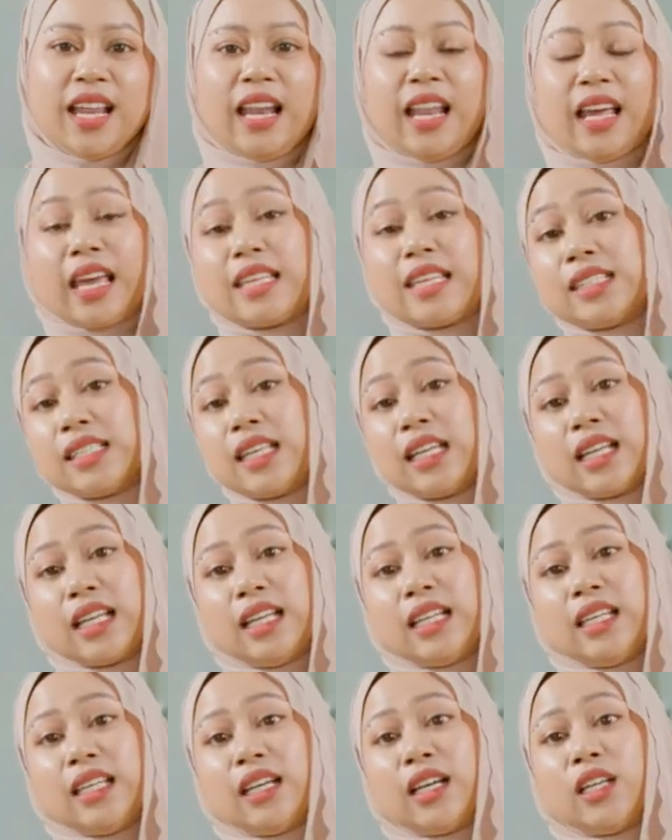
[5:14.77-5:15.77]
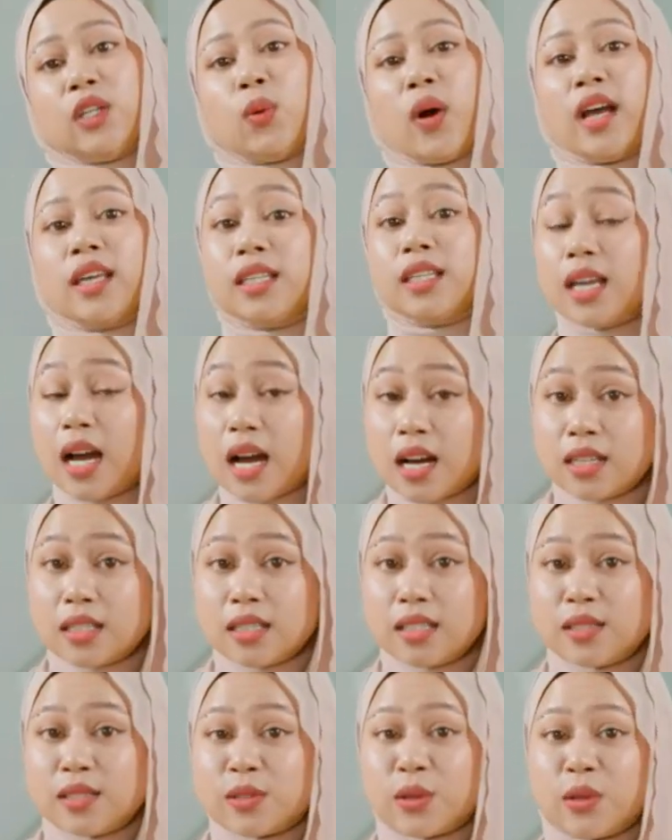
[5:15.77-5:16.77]
Like I said earlier, you are
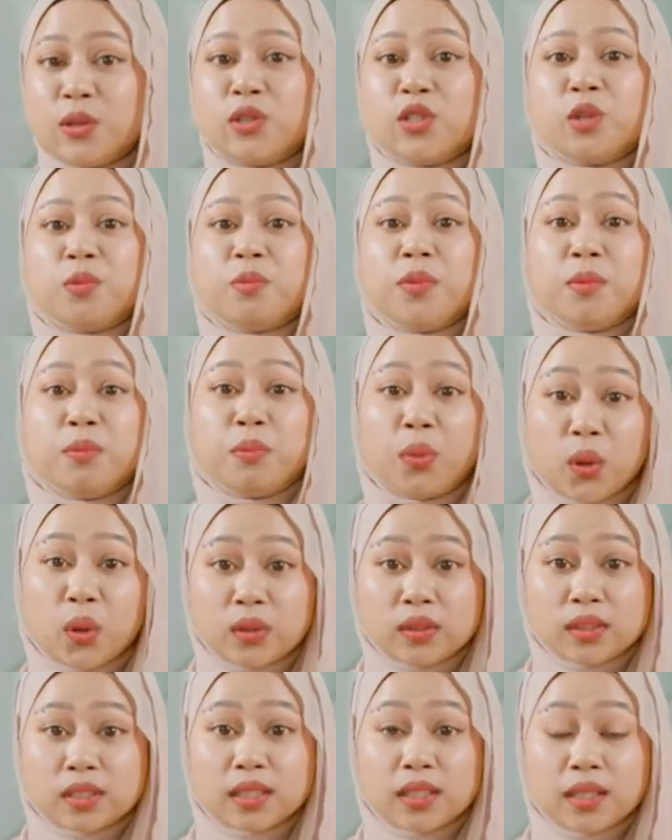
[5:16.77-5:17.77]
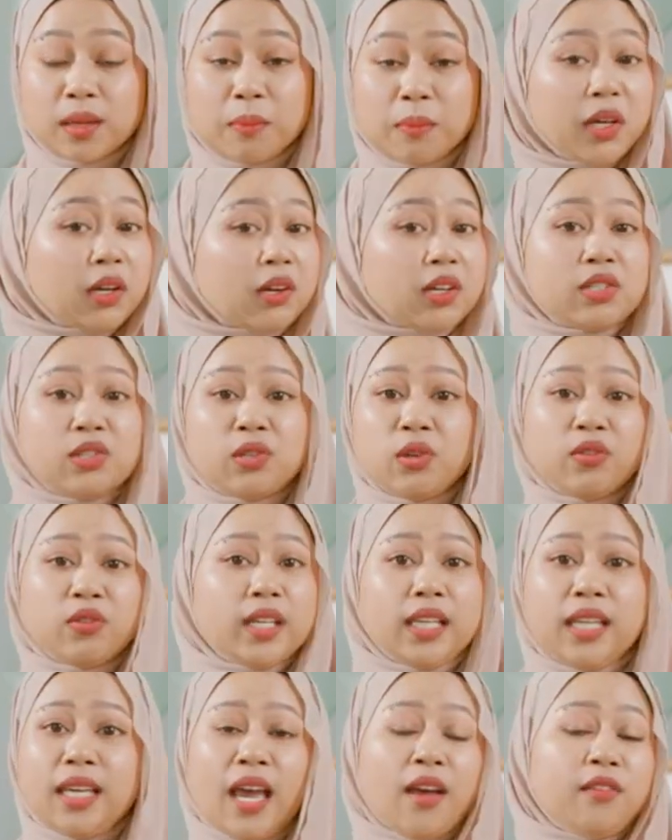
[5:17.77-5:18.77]
young, so you should be bold because you
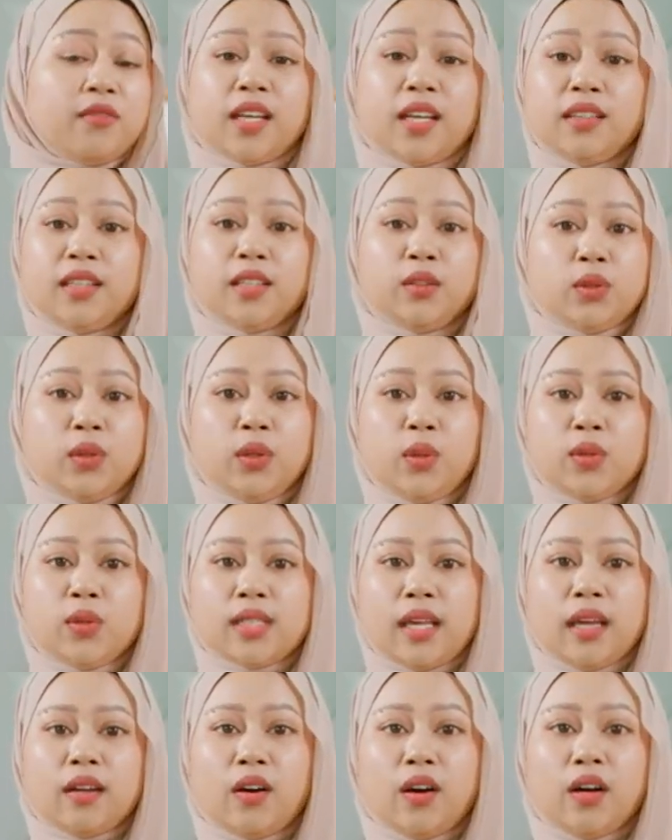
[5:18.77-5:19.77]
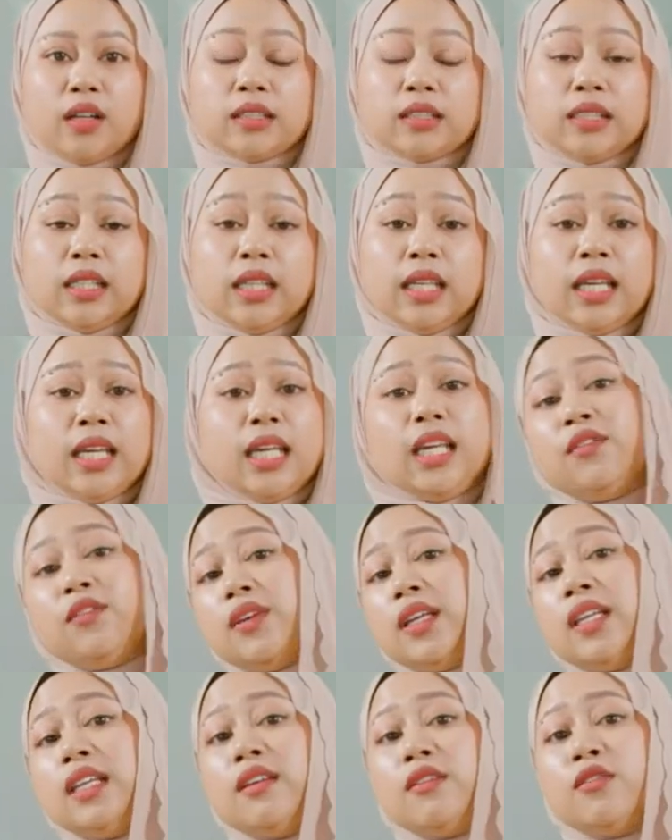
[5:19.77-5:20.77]
really have nothing to lose at all.
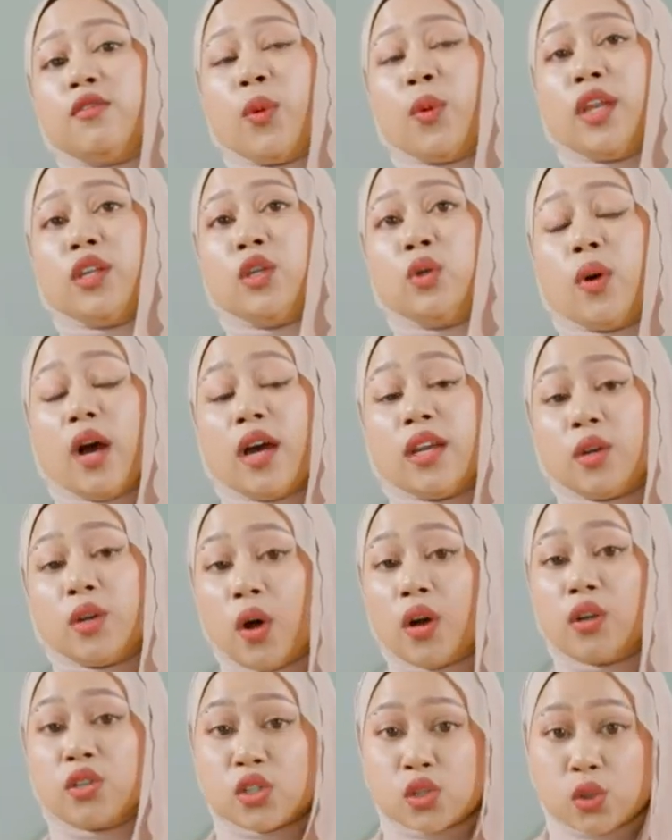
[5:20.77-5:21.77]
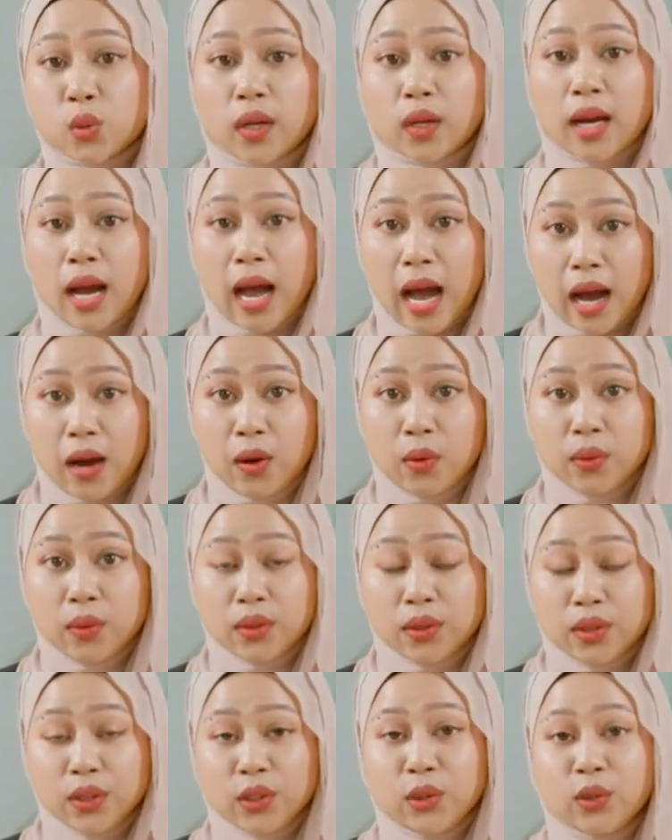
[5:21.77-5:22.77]
Even if when you are not sure how,
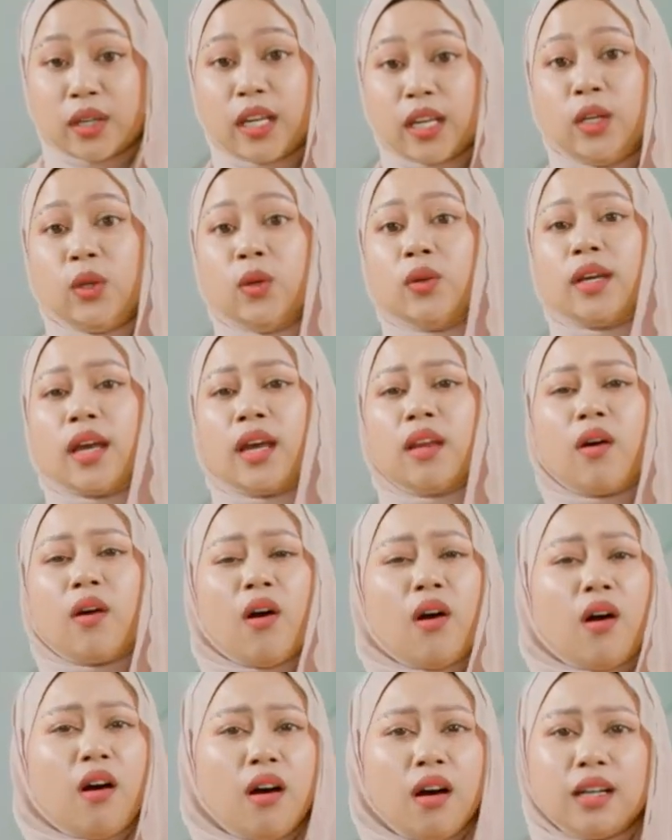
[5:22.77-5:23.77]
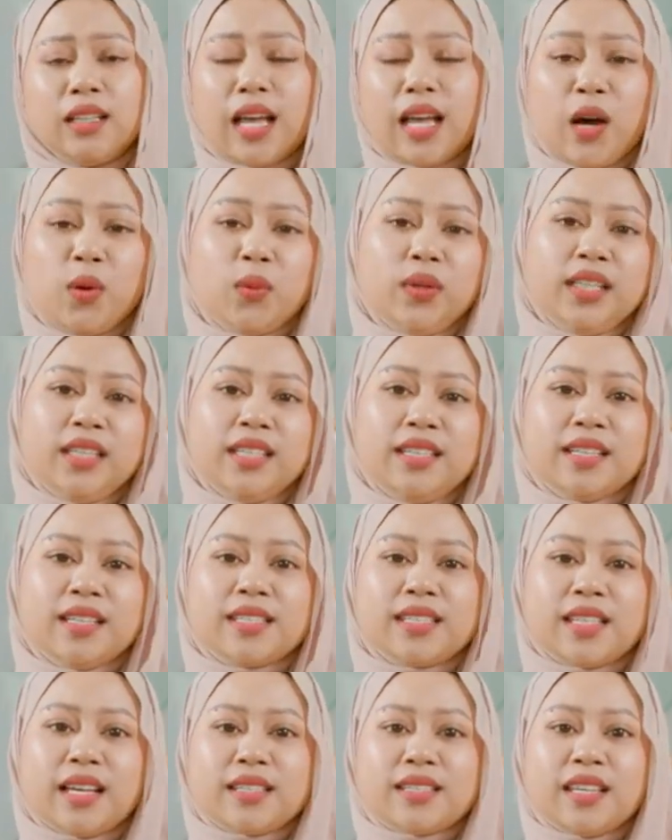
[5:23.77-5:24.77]
you can look at all our leaders'
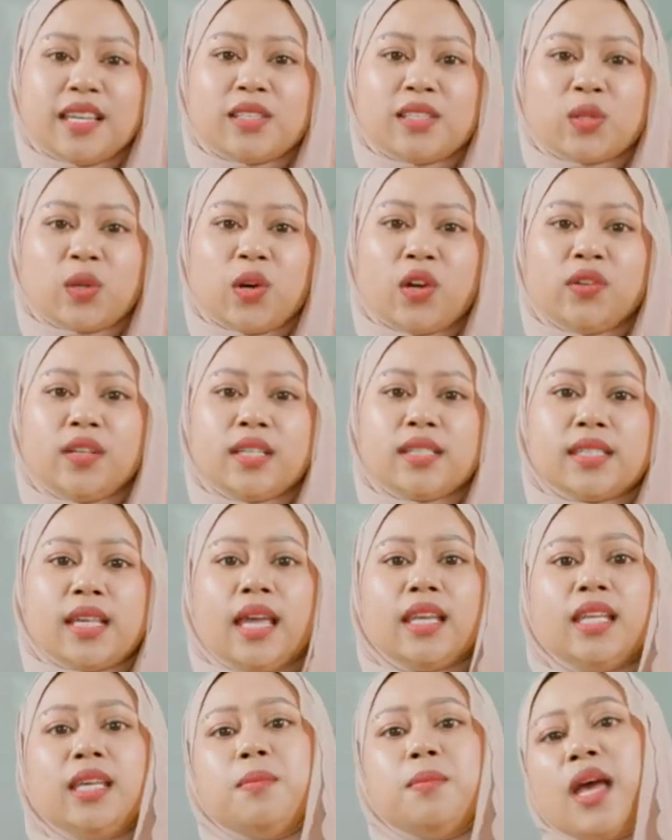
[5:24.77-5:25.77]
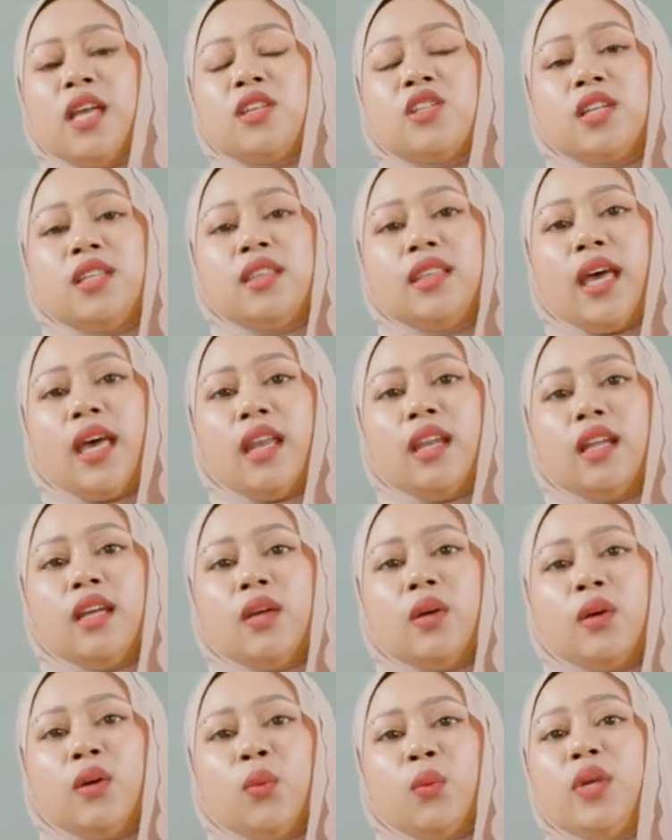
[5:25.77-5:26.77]
success stories and imagine
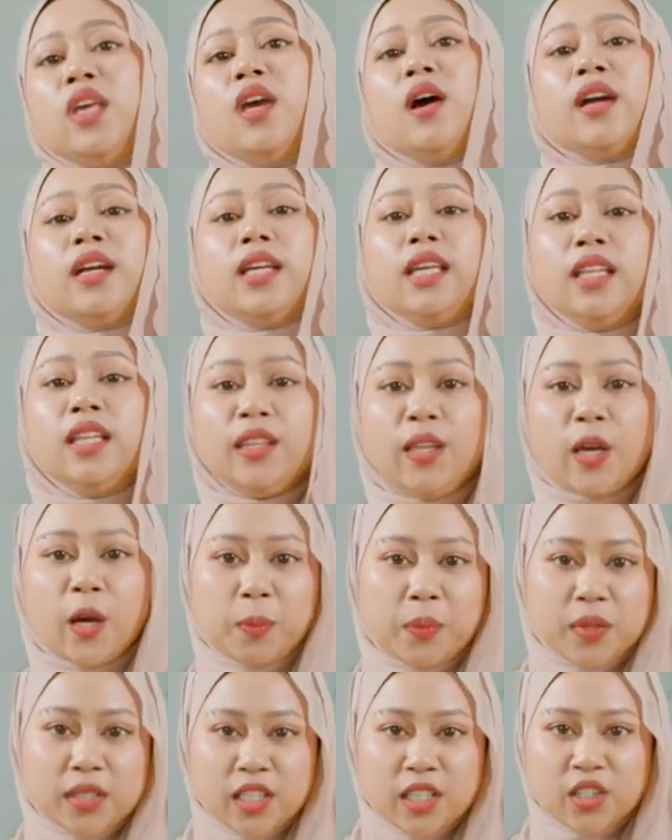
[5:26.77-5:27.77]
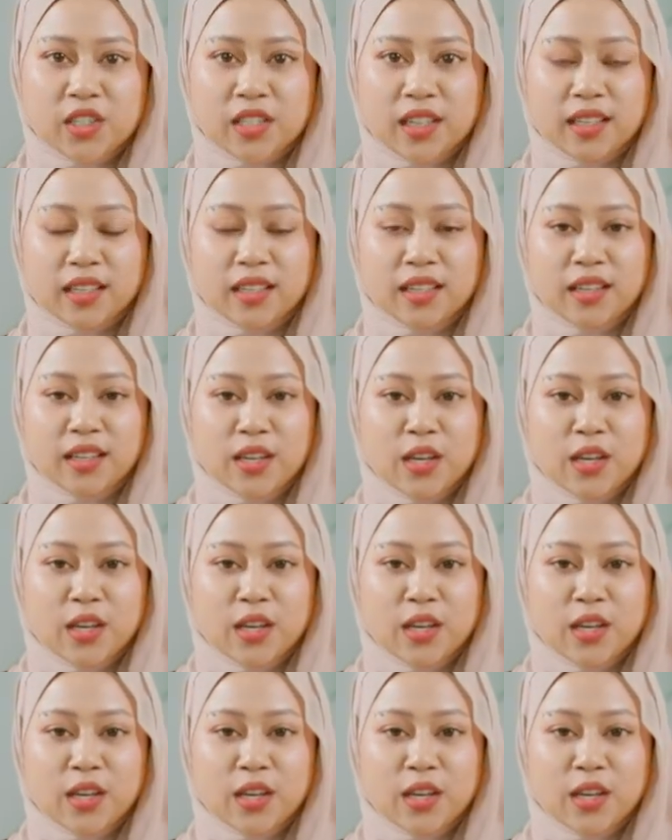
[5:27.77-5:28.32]
that we are in their position.